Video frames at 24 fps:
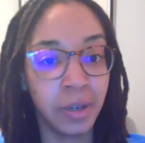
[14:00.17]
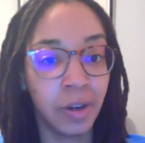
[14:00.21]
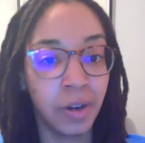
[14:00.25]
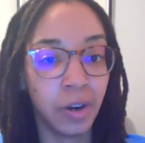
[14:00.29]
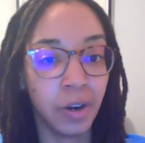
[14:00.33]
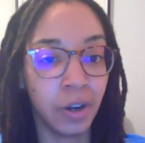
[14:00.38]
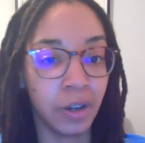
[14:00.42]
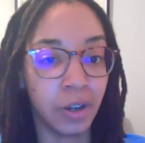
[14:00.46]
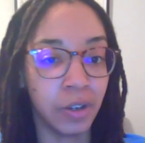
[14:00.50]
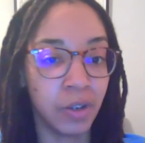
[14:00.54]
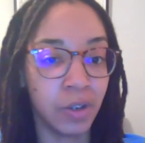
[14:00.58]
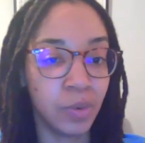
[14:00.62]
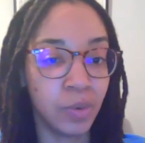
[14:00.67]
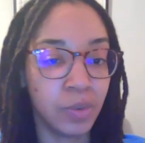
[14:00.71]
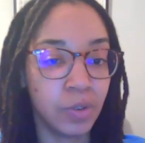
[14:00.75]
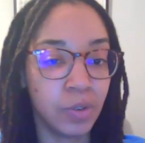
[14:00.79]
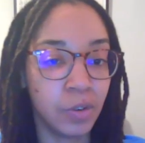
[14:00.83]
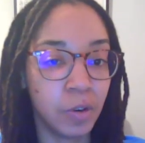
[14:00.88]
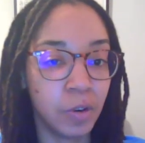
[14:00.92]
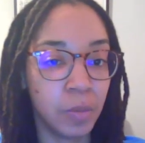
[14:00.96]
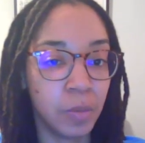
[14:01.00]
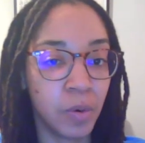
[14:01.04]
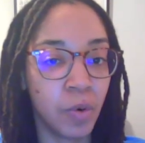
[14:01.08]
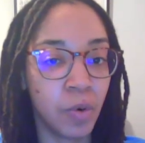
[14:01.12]
on
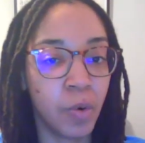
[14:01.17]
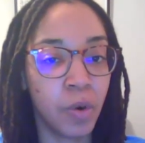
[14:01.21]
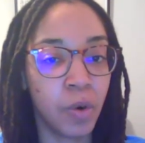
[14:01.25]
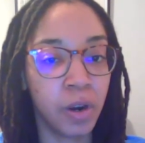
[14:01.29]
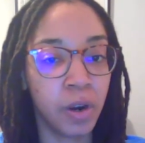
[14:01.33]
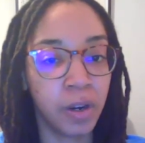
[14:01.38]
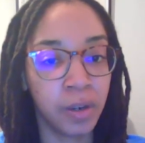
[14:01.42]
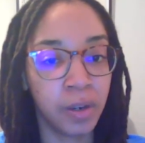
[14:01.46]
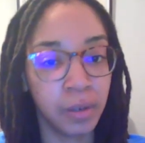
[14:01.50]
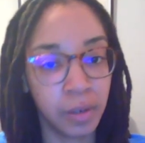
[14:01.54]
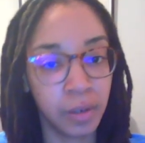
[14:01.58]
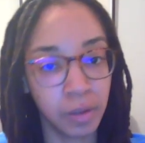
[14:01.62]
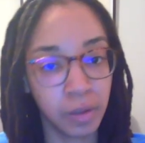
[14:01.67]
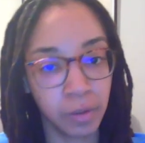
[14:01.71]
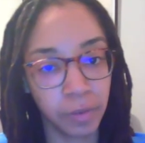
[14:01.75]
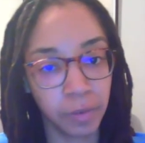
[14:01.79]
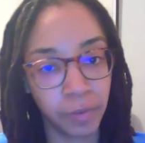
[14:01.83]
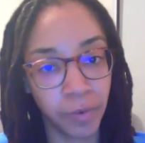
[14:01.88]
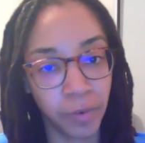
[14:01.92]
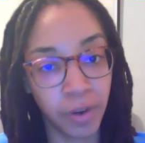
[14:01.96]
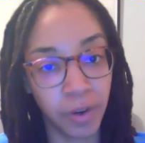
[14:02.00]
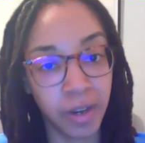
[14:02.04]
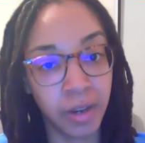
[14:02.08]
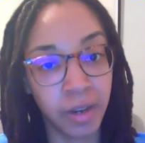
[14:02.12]
YouTube, or the
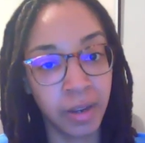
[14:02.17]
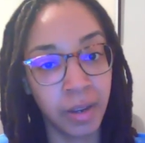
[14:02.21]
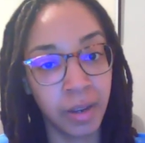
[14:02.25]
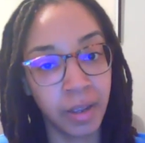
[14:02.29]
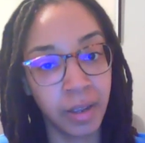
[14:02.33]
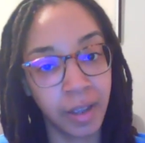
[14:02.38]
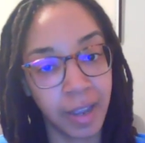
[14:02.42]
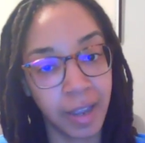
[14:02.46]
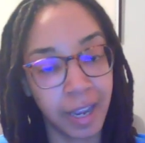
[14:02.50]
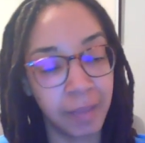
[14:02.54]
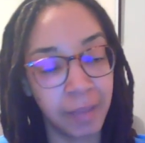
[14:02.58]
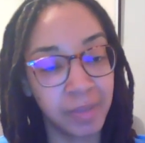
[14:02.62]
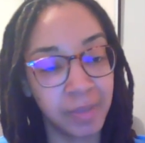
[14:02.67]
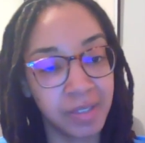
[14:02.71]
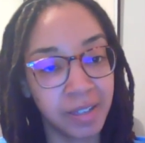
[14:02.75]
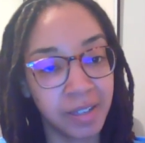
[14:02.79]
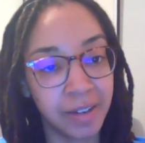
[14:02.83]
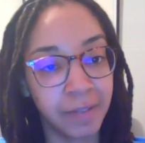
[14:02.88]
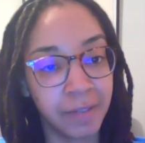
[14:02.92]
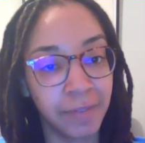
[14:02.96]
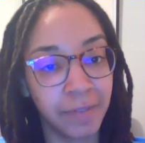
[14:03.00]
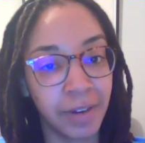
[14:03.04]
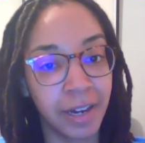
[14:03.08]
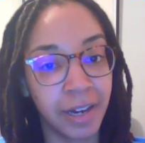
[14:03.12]
free
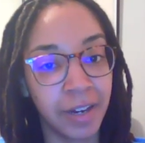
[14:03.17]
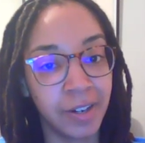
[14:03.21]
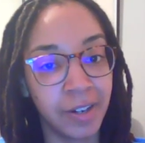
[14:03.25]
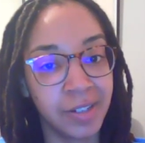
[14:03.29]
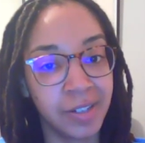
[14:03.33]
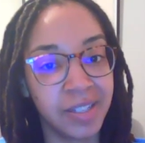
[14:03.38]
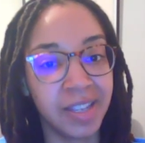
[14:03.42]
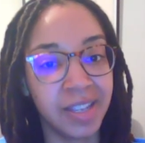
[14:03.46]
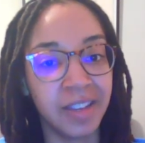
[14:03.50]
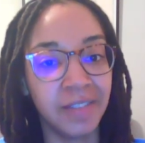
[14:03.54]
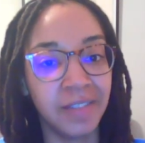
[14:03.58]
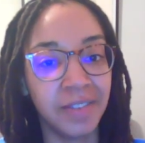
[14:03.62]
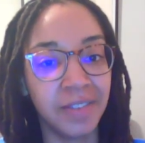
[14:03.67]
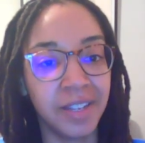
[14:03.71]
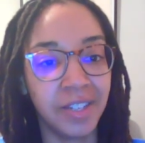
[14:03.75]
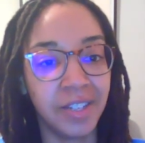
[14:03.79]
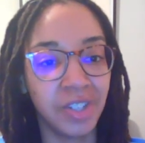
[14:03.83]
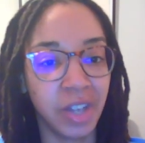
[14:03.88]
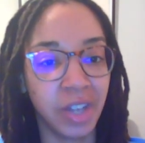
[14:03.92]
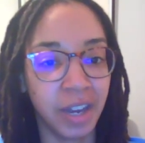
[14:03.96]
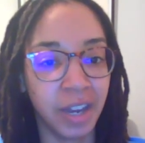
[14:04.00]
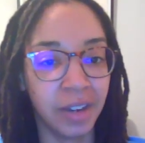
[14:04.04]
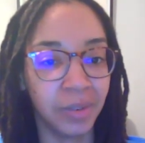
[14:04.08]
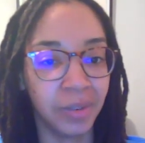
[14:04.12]
Amazon Fire TV
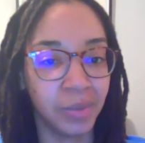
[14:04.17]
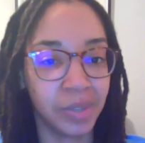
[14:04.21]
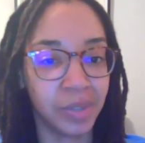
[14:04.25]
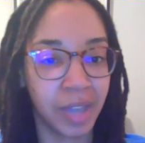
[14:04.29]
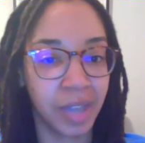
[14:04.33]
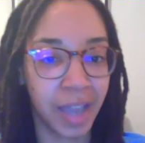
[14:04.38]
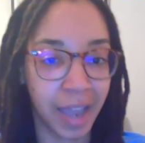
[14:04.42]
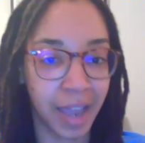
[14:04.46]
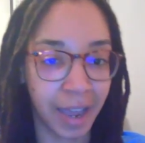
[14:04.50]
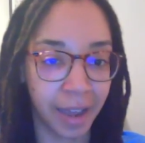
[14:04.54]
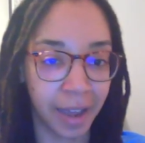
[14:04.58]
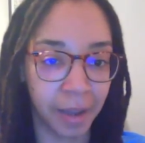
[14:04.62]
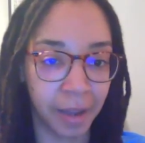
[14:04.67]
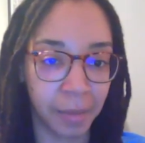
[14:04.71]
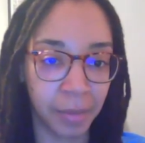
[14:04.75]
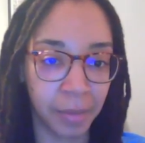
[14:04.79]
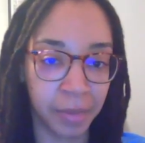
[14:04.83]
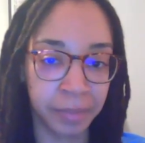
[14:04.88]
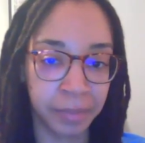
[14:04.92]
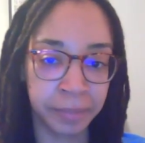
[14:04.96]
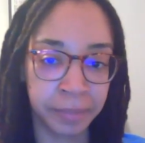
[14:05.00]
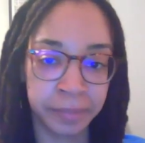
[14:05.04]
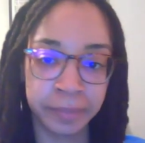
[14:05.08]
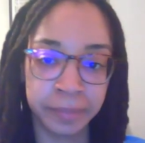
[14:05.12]
channels app.
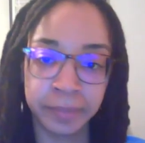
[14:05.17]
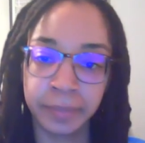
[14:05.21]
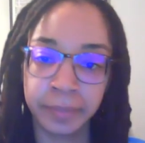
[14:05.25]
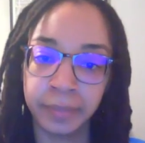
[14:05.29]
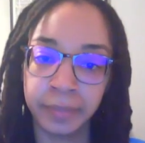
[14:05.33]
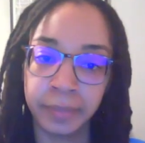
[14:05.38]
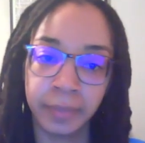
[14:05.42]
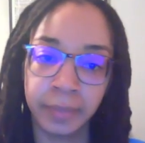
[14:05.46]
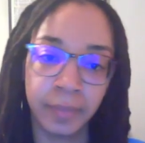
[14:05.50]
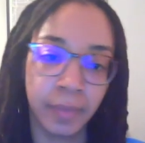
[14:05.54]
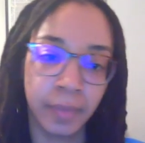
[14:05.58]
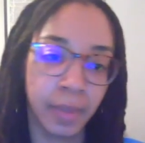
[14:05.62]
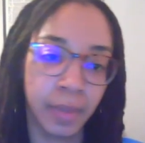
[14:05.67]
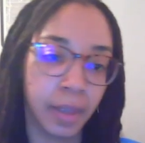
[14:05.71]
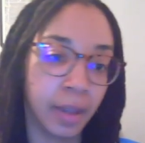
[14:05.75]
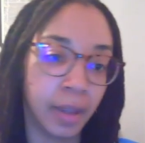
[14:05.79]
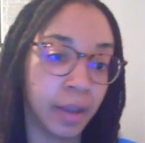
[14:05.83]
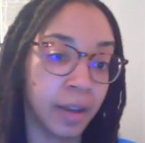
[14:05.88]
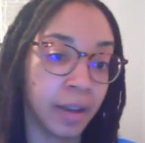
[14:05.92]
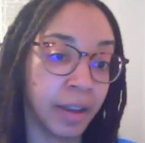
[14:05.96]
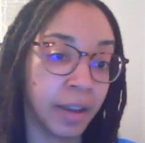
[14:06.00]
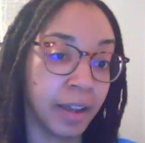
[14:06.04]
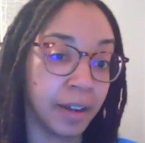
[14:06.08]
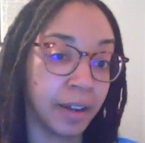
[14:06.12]

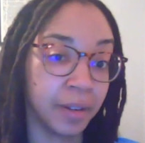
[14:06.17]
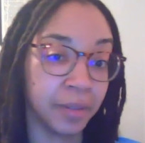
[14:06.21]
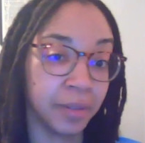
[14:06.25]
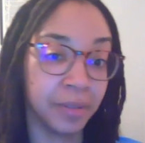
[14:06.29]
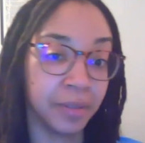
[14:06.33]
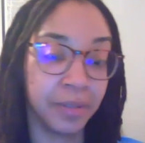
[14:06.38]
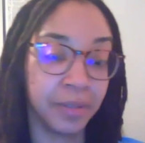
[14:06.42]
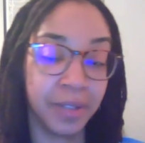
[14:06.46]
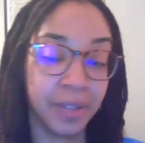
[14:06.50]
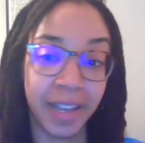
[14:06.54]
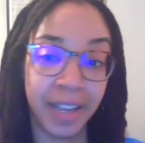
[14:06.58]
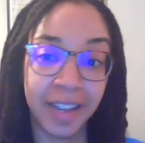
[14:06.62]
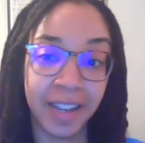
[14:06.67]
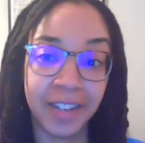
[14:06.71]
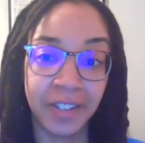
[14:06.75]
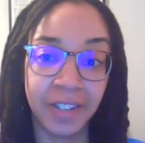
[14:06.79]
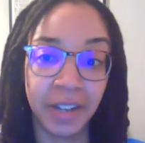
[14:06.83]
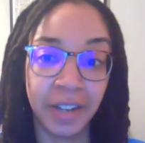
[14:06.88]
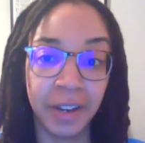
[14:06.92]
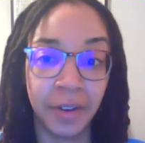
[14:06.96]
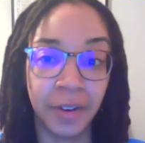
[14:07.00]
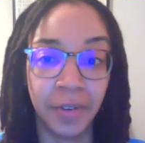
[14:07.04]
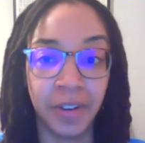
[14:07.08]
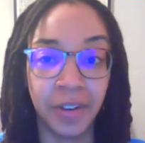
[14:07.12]
Now,
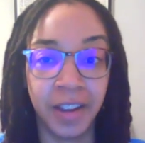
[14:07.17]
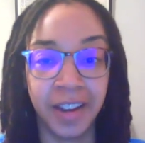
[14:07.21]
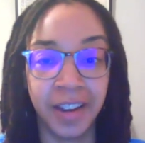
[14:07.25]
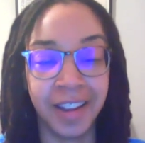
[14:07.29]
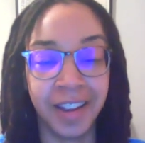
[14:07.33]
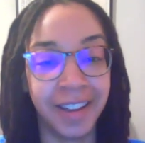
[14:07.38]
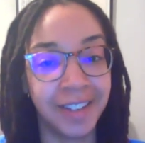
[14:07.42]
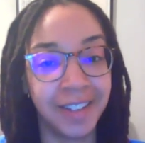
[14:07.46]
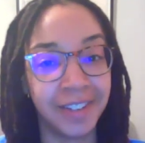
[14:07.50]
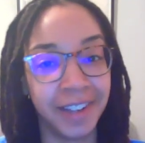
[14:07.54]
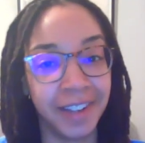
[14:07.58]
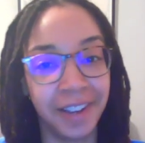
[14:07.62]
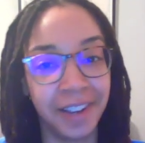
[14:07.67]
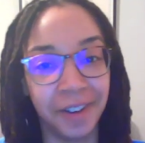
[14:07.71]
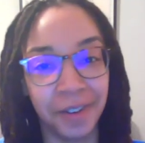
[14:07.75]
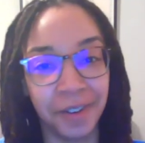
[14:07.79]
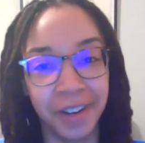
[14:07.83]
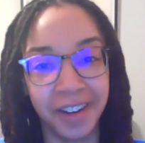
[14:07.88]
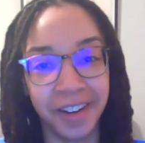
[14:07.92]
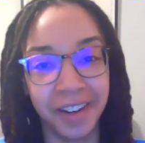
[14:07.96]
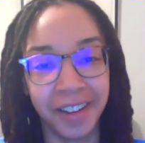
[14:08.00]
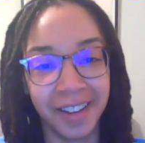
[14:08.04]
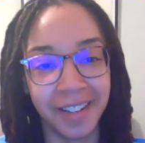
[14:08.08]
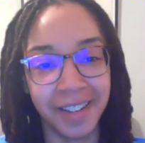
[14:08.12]
AJ
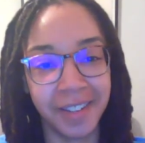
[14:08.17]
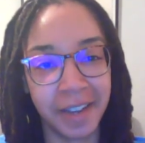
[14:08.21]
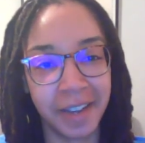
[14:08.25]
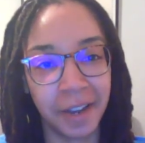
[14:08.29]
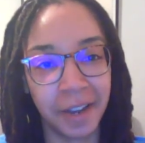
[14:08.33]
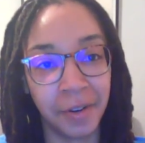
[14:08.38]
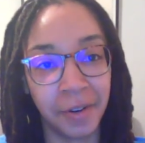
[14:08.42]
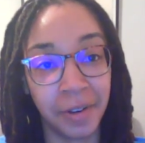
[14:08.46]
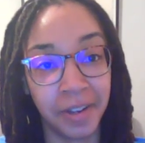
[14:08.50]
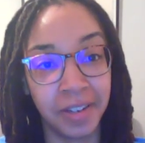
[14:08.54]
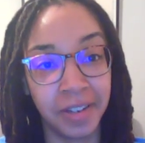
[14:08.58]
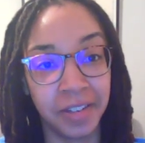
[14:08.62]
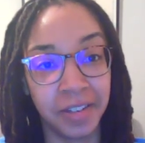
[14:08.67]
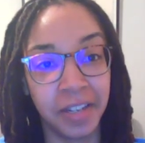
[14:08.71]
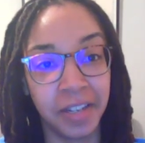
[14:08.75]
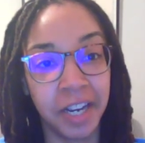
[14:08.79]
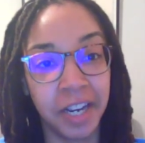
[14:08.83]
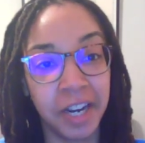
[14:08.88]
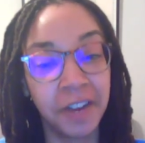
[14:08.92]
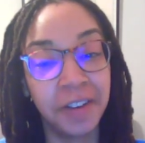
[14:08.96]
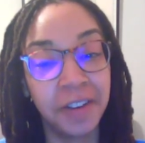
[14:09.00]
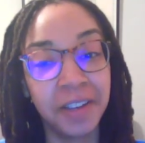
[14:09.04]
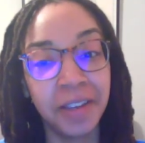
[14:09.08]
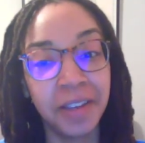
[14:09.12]
Green,
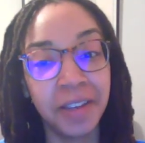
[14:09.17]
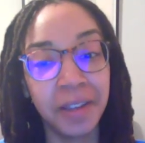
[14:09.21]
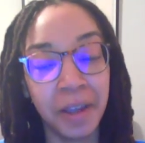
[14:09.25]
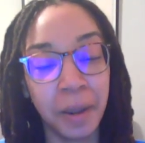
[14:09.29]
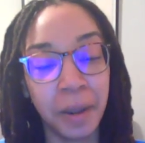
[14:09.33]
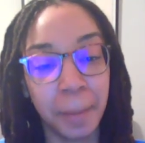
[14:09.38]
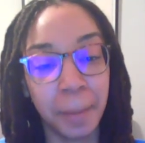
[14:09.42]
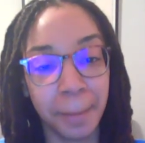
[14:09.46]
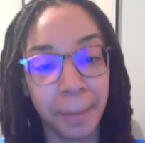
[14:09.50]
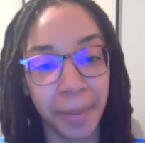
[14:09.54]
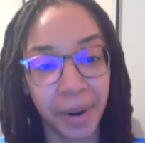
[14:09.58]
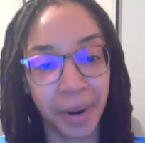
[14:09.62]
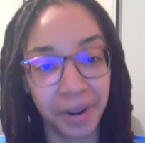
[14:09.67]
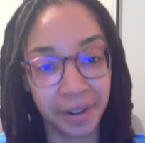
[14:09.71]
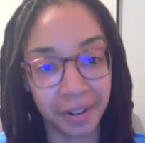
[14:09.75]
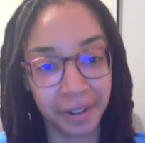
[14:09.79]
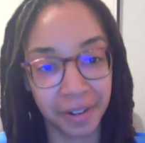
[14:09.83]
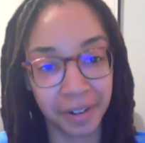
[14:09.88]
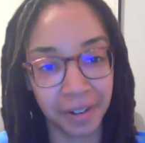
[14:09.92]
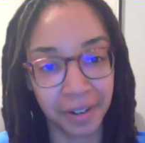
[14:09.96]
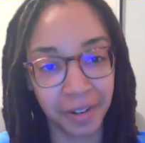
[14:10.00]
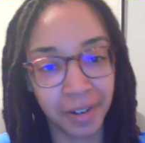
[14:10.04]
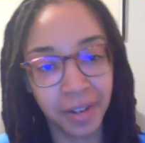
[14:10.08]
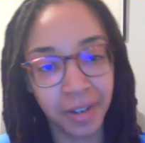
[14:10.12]
Derry
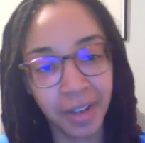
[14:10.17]
Bird.